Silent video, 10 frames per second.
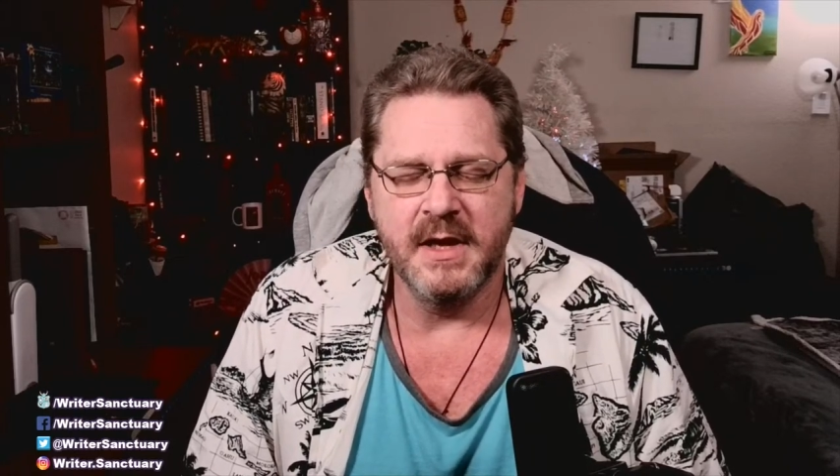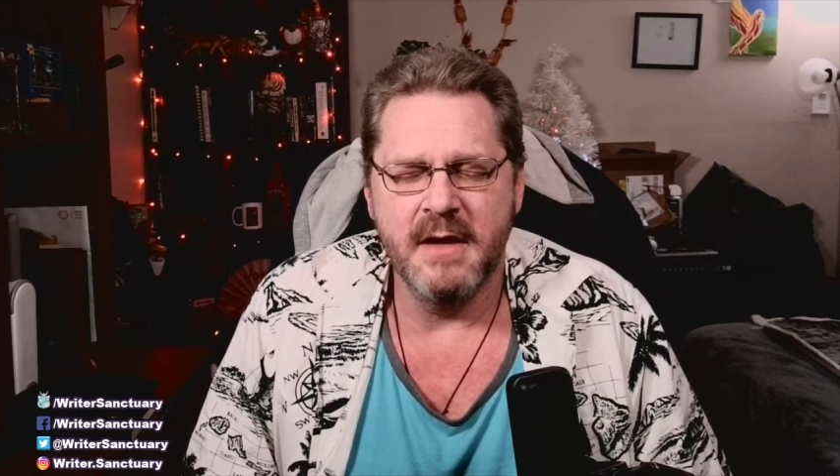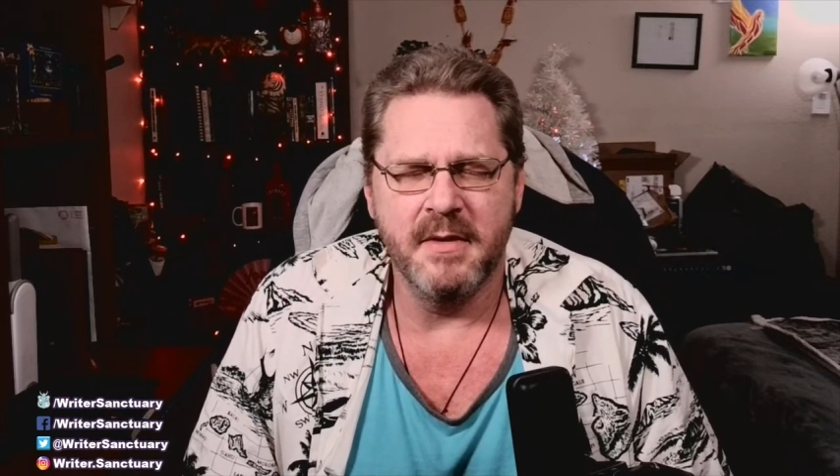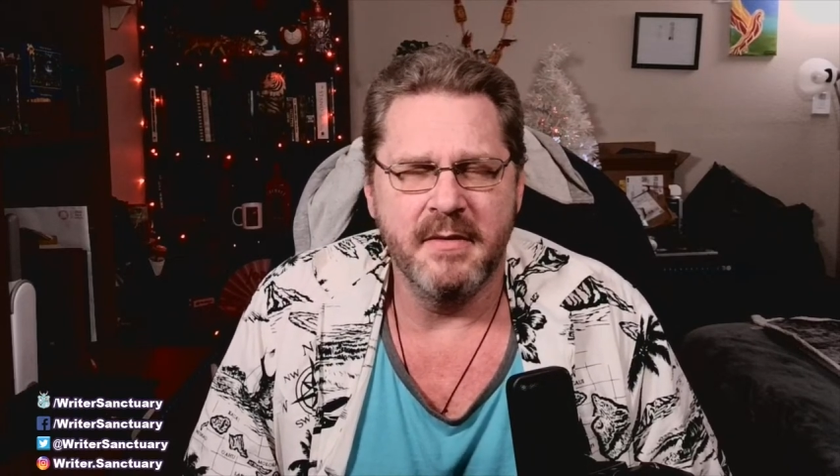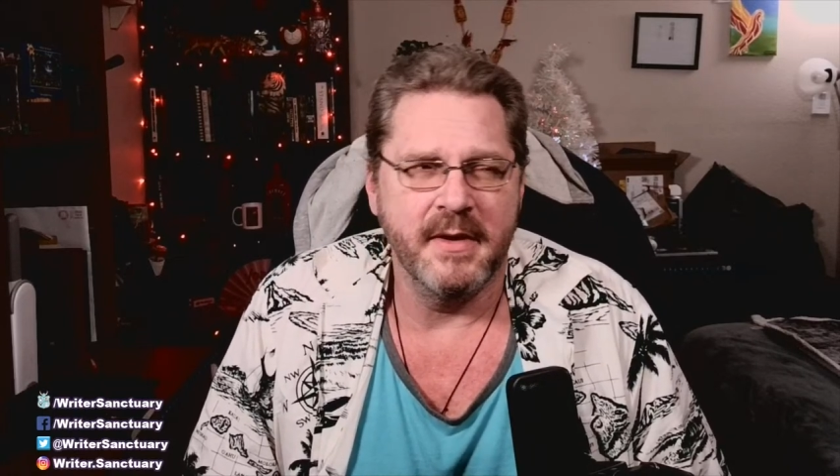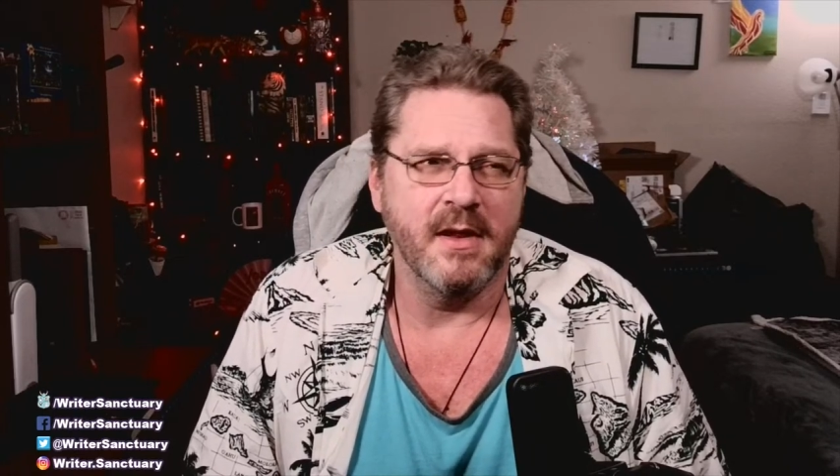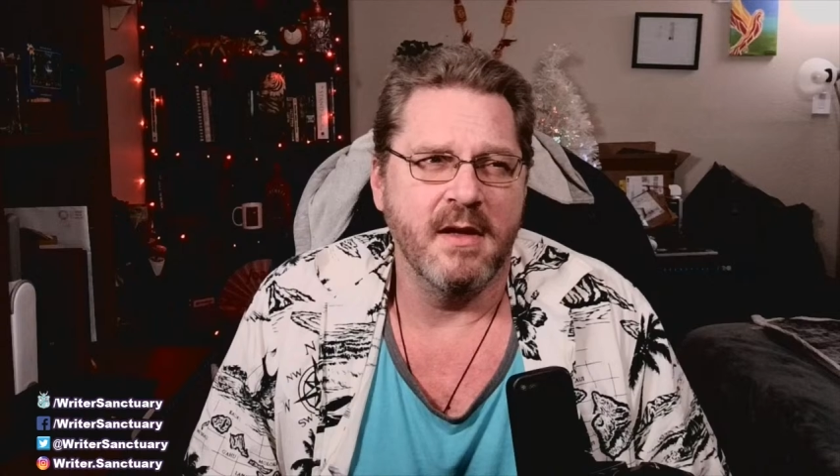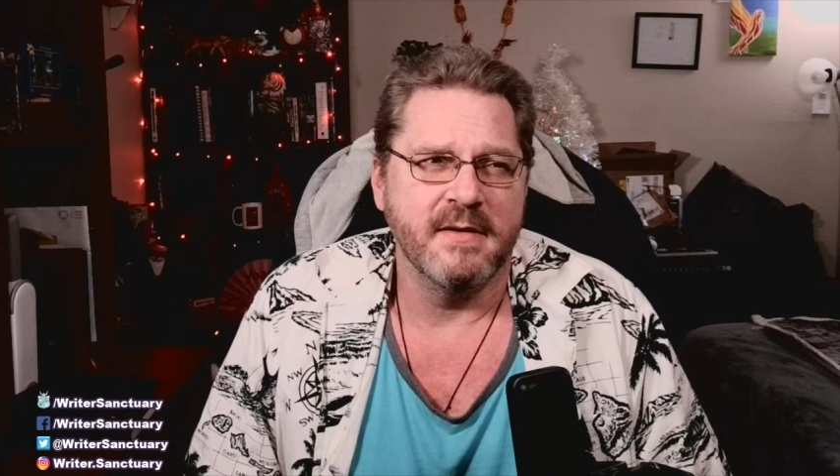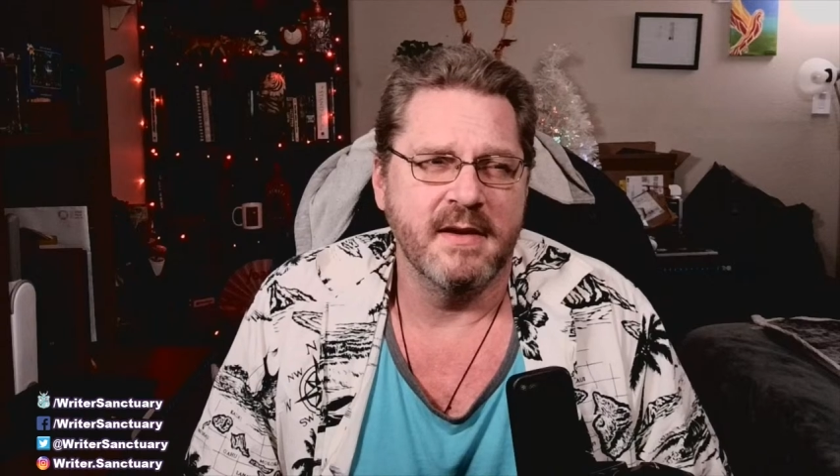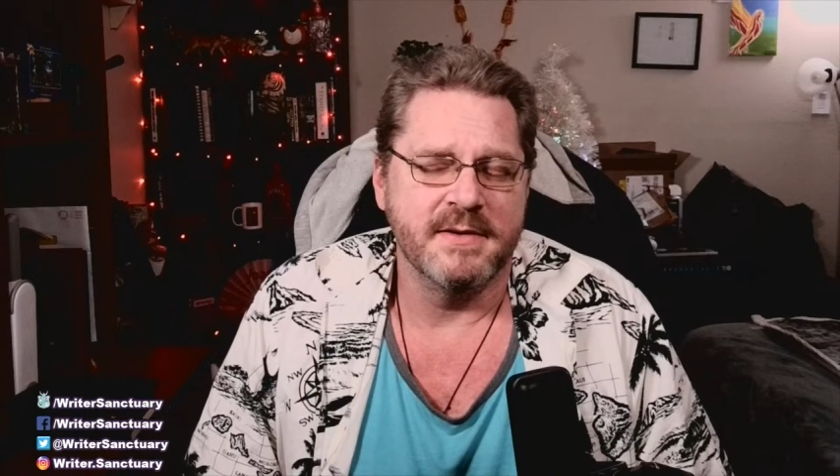Love
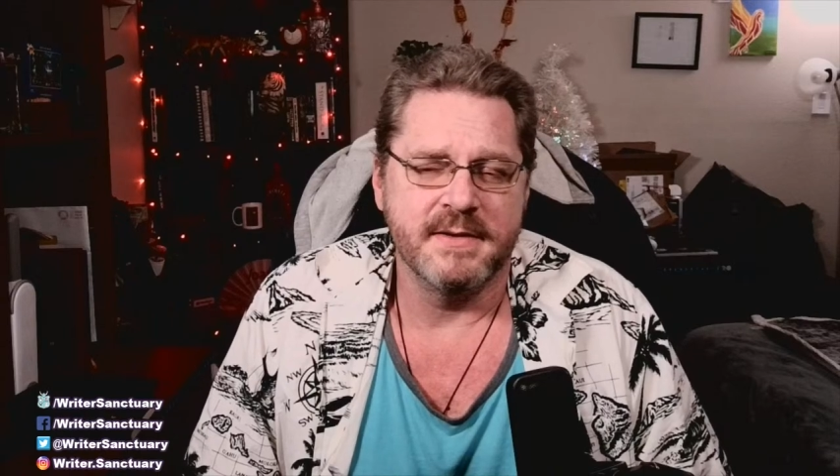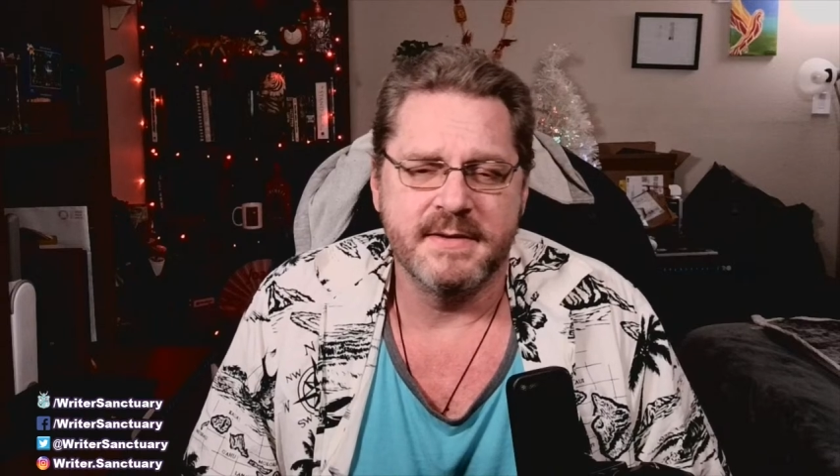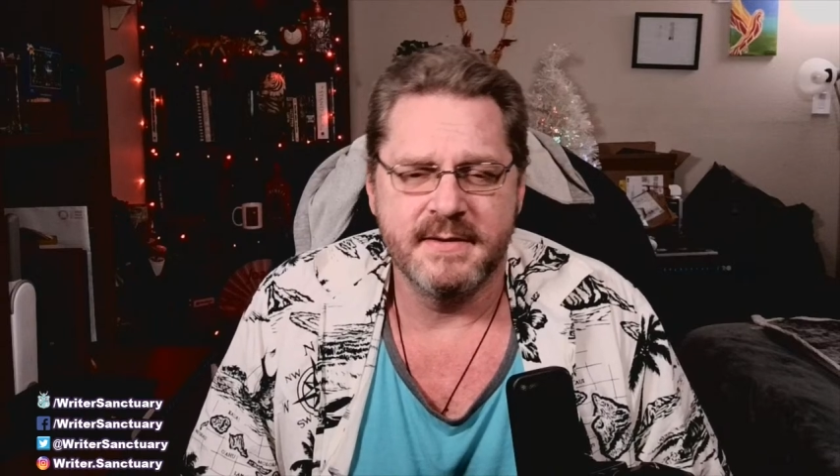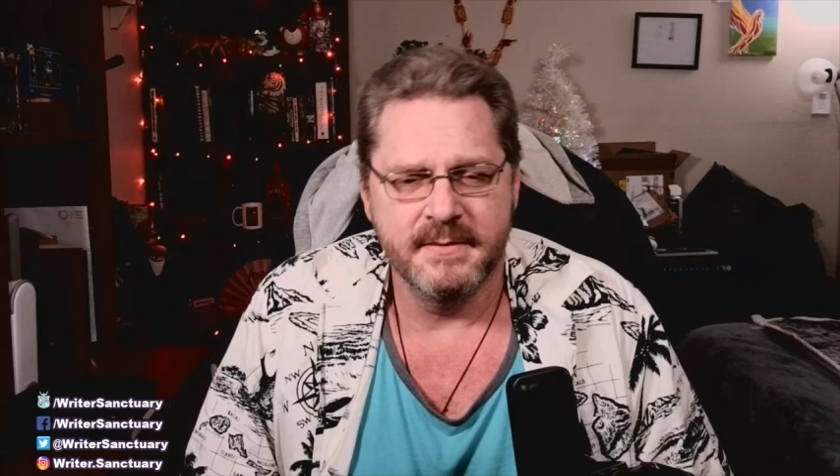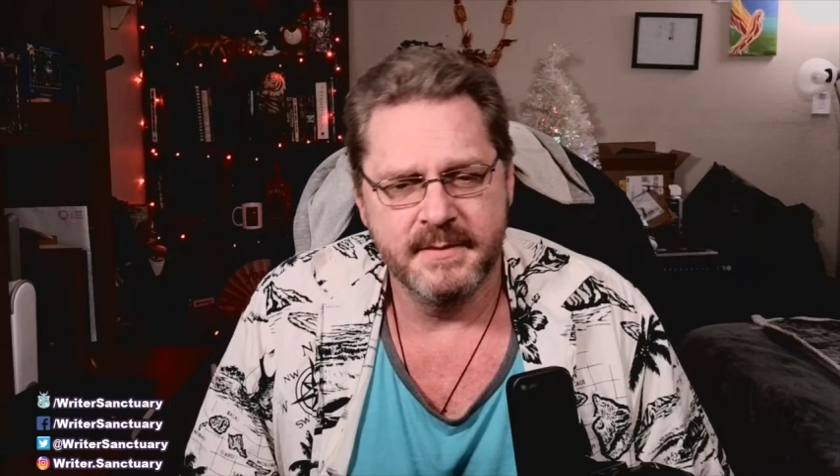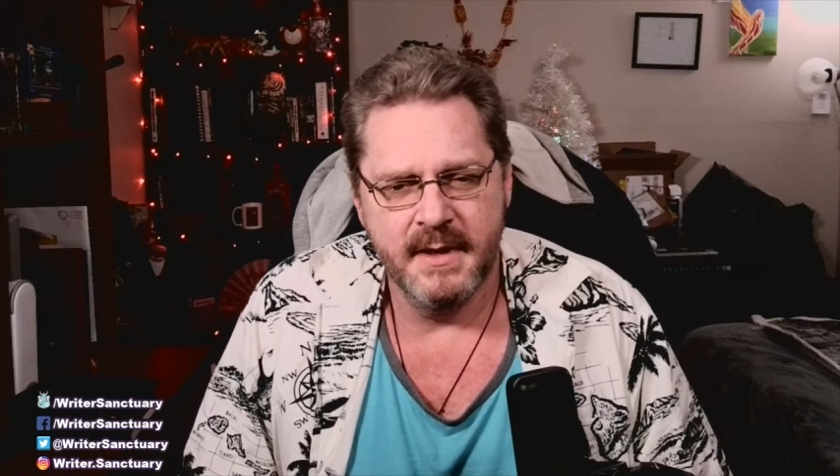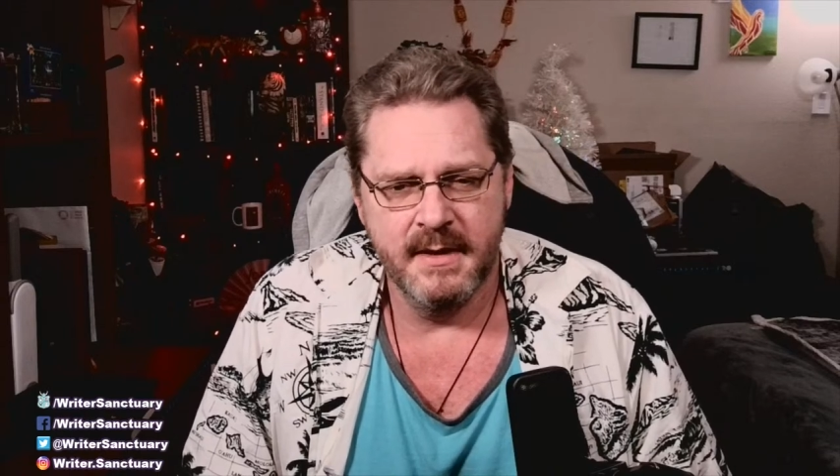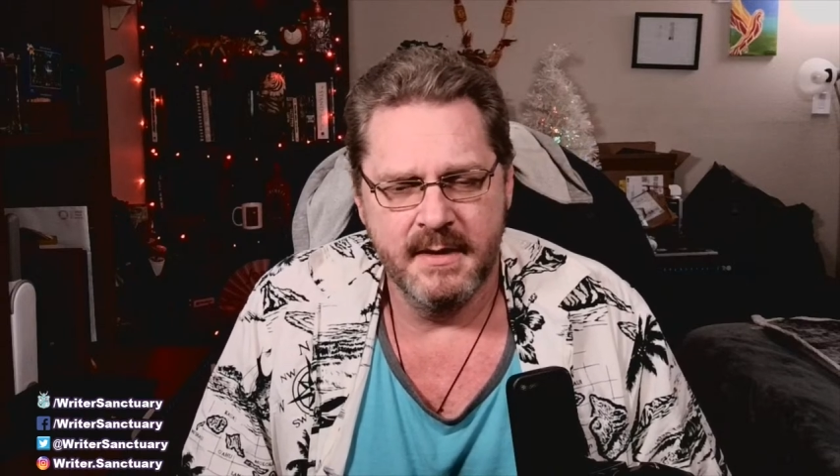living in Los Angeles.